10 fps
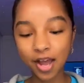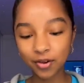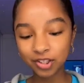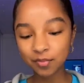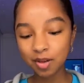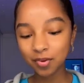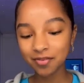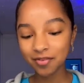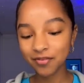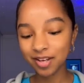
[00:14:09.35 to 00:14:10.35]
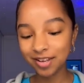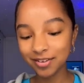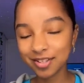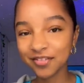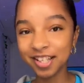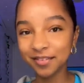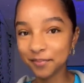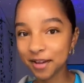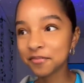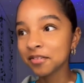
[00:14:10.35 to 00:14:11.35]
I was showing my boyfriend videos of like
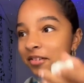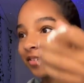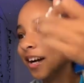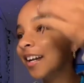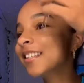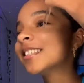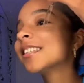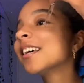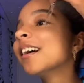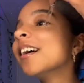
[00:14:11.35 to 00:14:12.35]
my favorite rides.